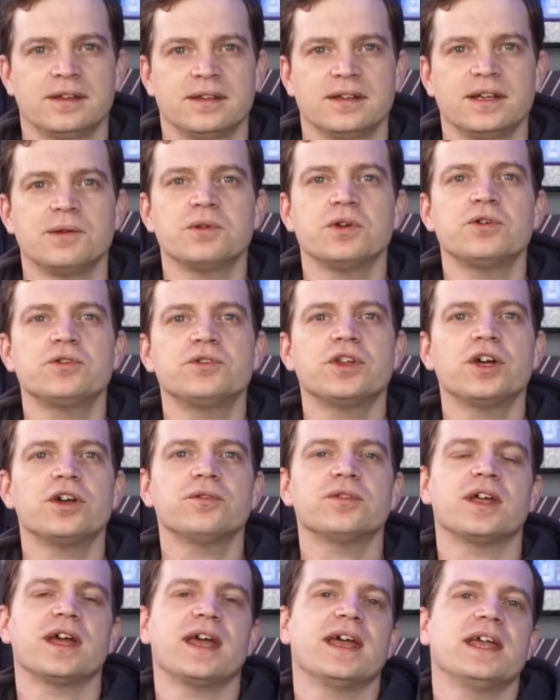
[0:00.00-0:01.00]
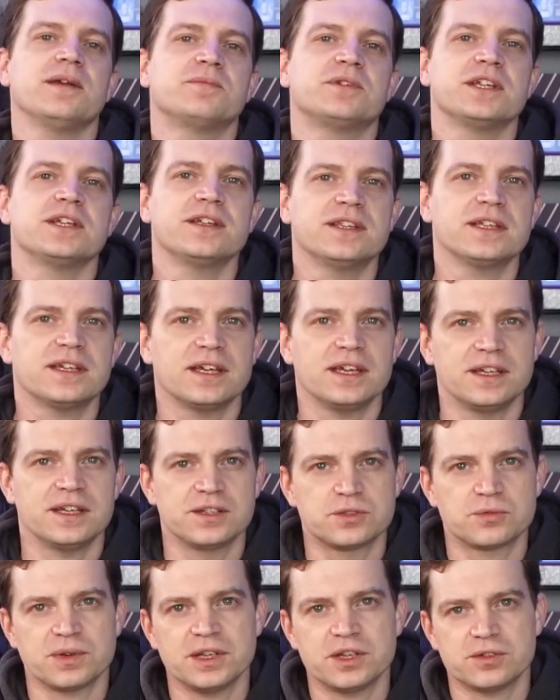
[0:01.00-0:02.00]
Now we all know that AMD are the
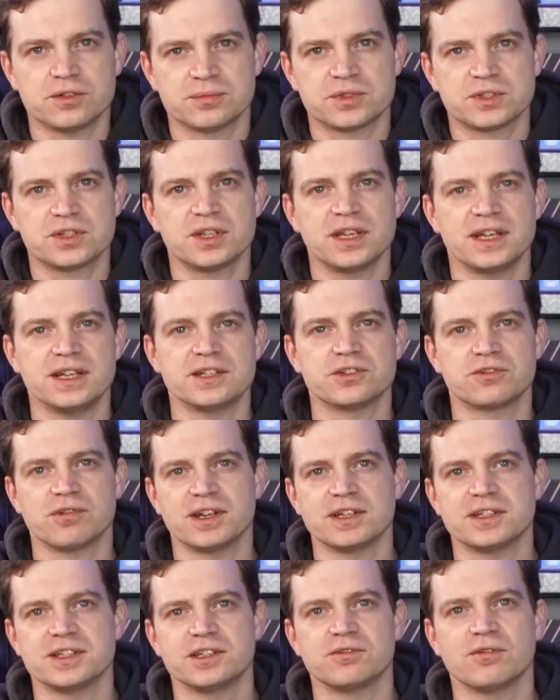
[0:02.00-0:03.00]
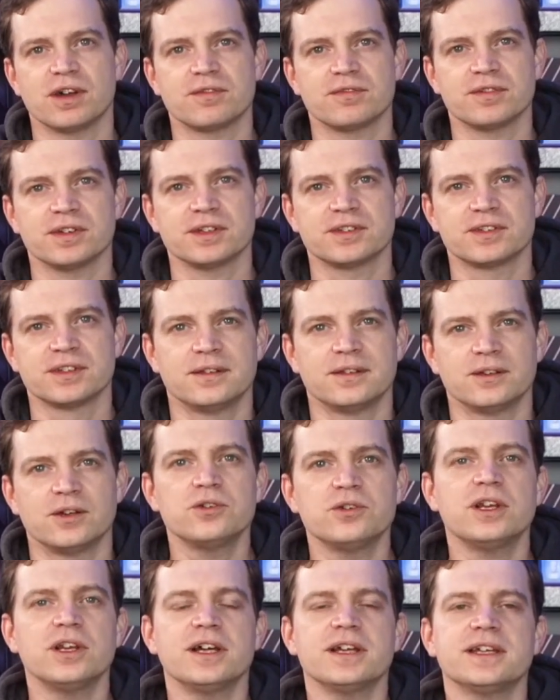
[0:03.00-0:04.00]
kings when it comes to integrated graphics.
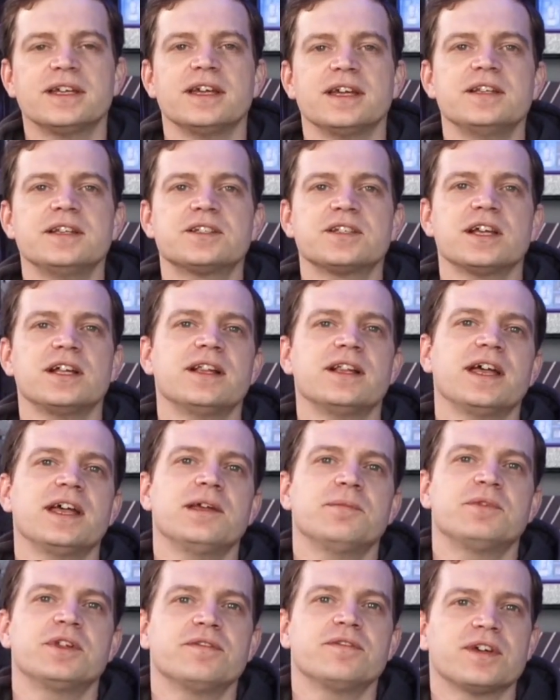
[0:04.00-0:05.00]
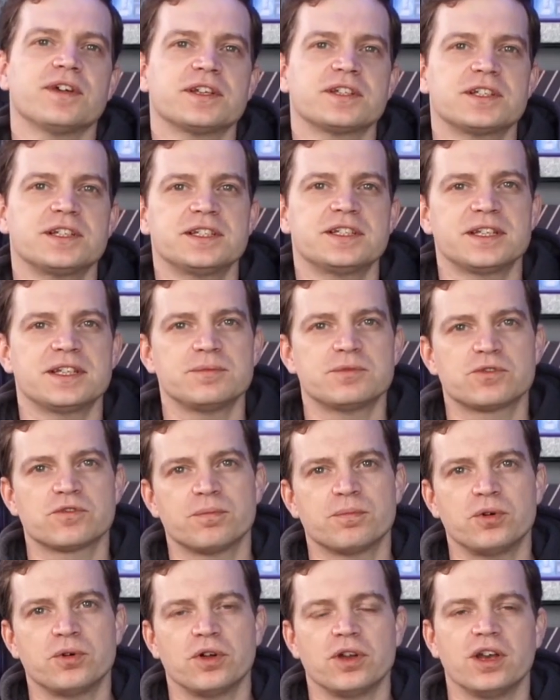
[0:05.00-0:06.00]
Unlike Intel, AMD have actually seemed to
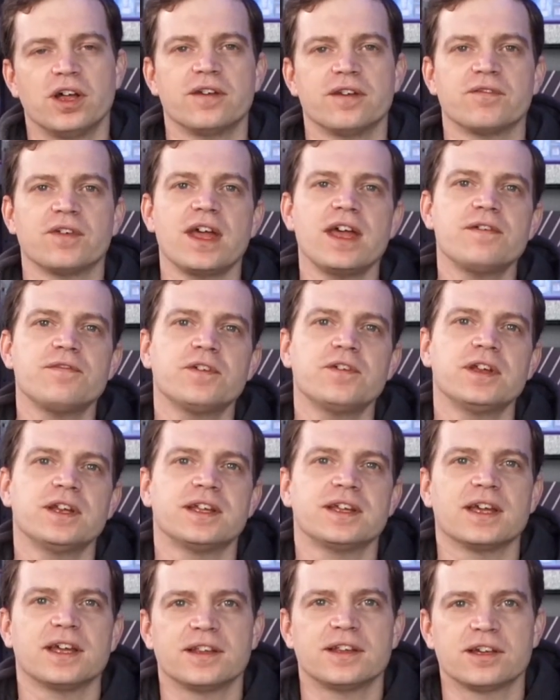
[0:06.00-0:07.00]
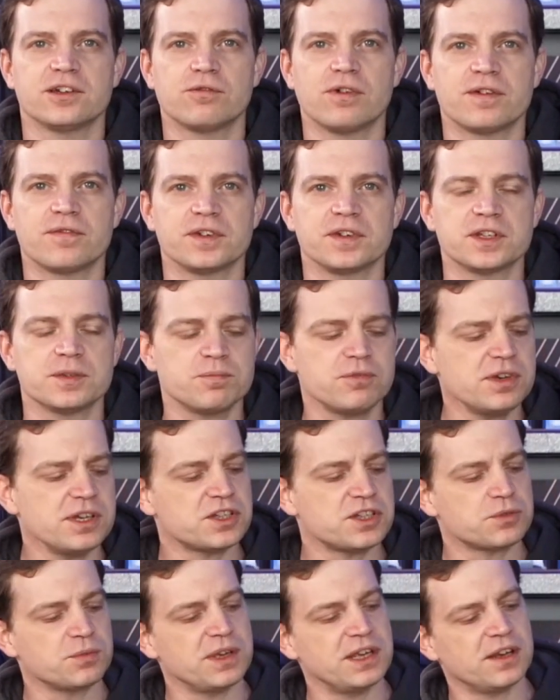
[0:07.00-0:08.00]
have put a lot of effort in getting their graphics pretty
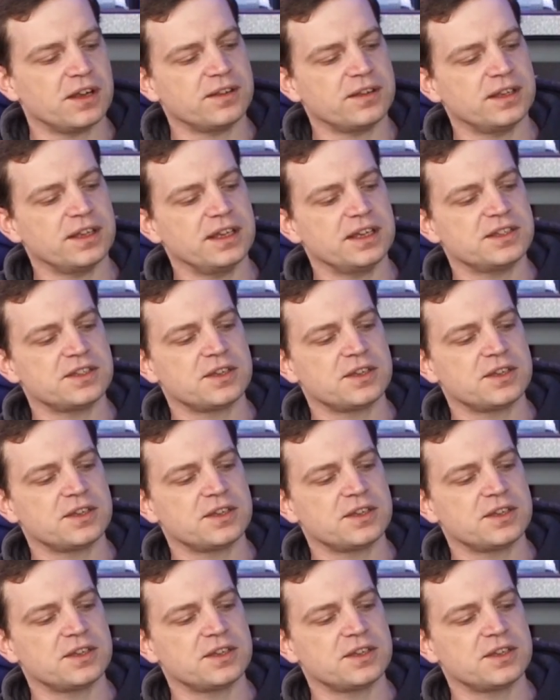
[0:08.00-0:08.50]
sweet on these,